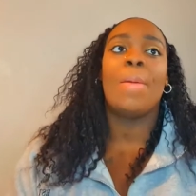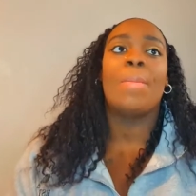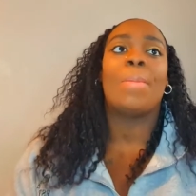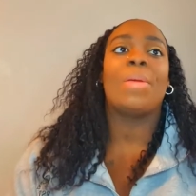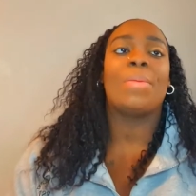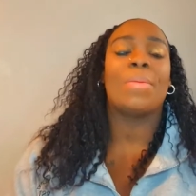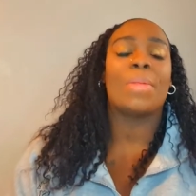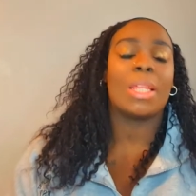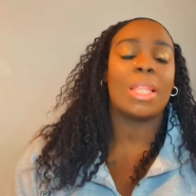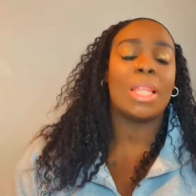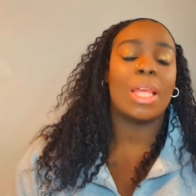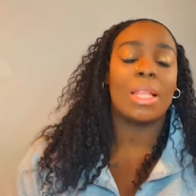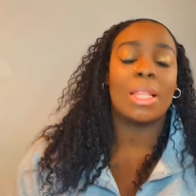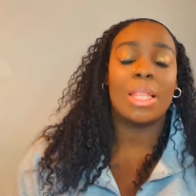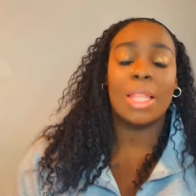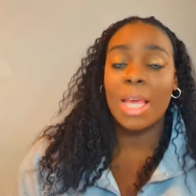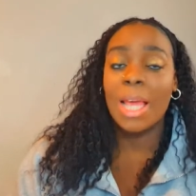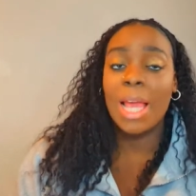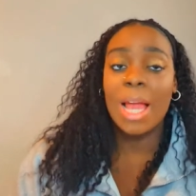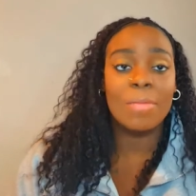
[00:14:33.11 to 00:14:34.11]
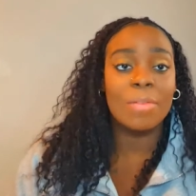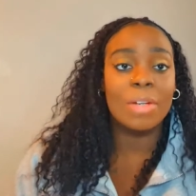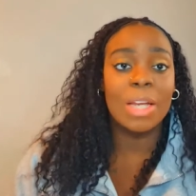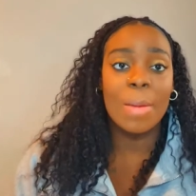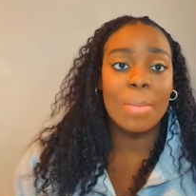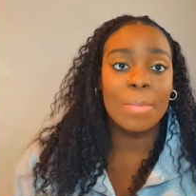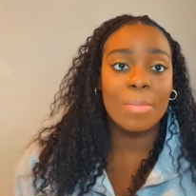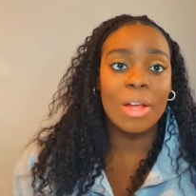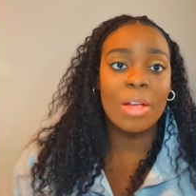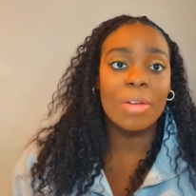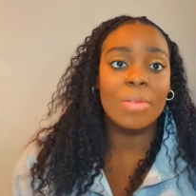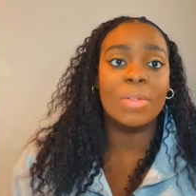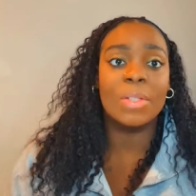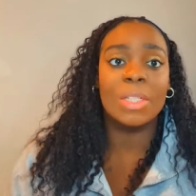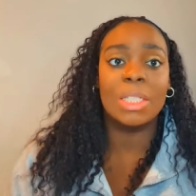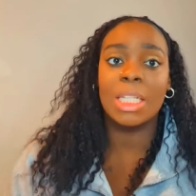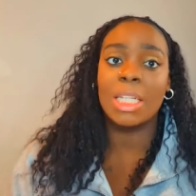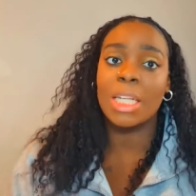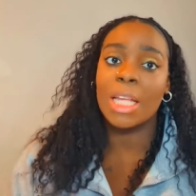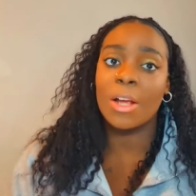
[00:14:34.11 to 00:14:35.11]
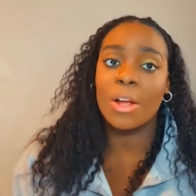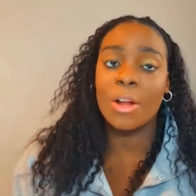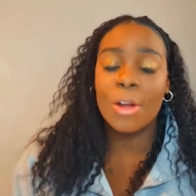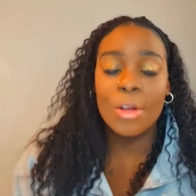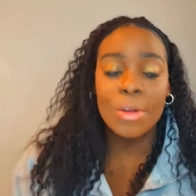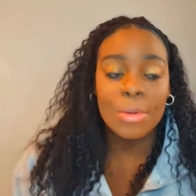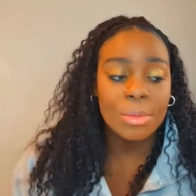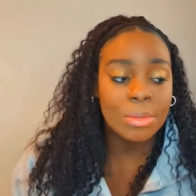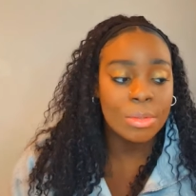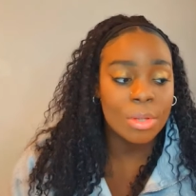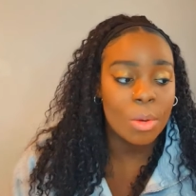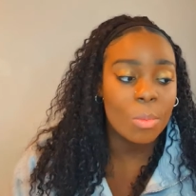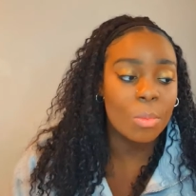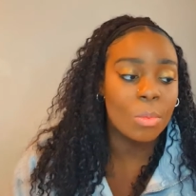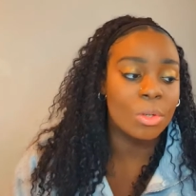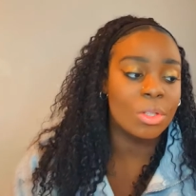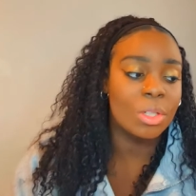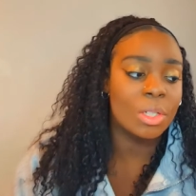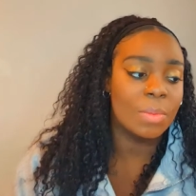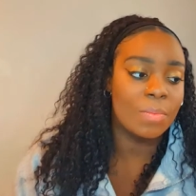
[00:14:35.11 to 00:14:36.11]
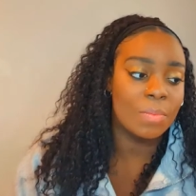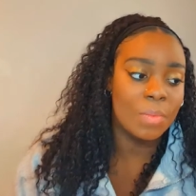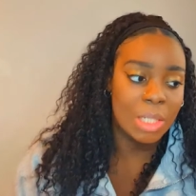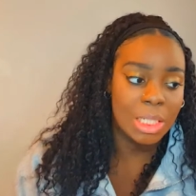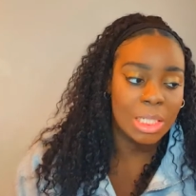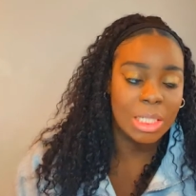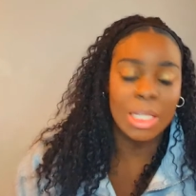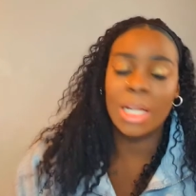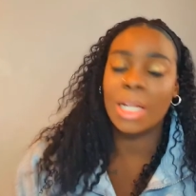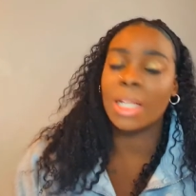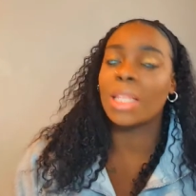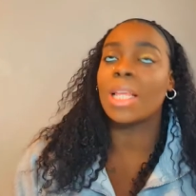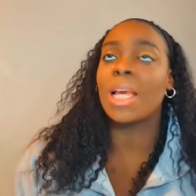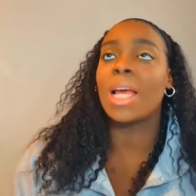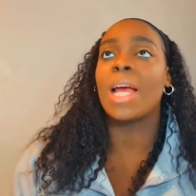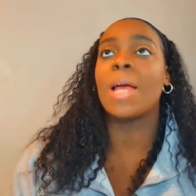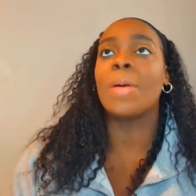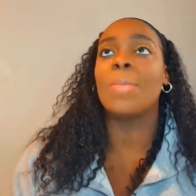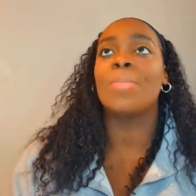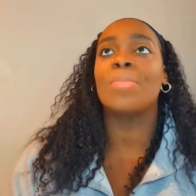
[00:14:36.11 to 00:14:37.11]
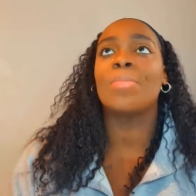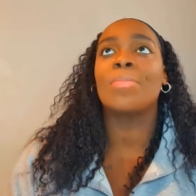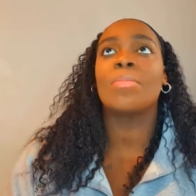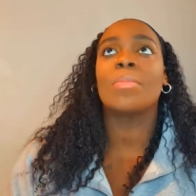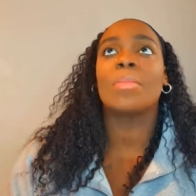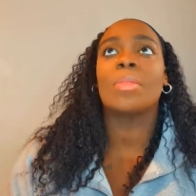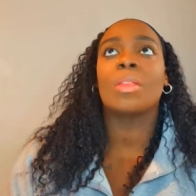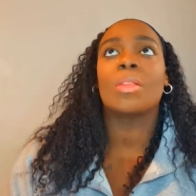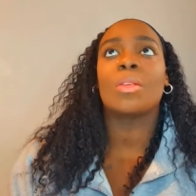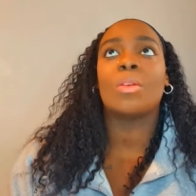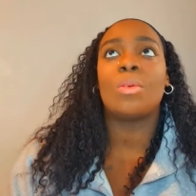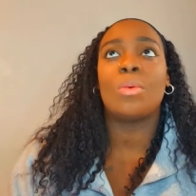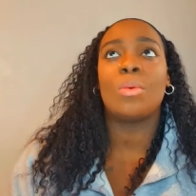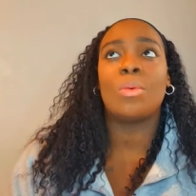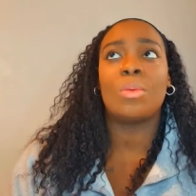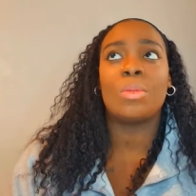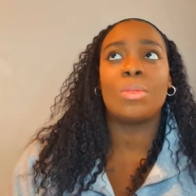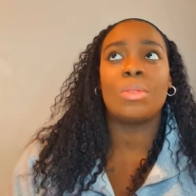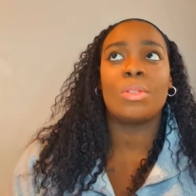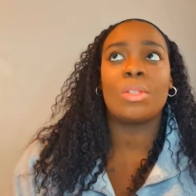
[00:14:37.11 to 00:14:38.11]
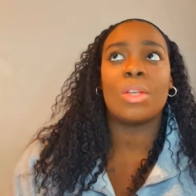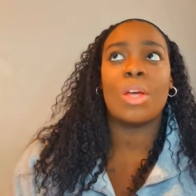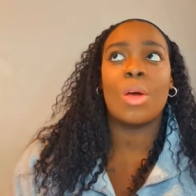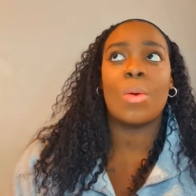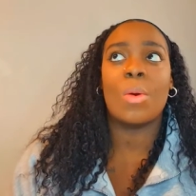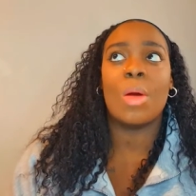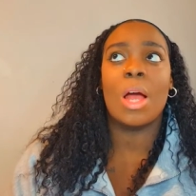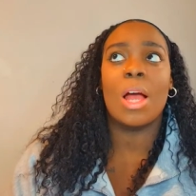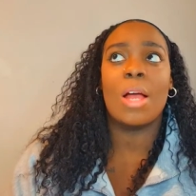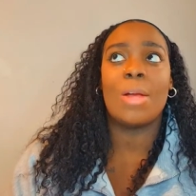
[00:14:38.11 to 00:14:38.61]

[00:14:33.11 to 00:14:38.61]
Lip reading: maybe they haven't had breakfast and their clothes aren't washed and things like that. Also,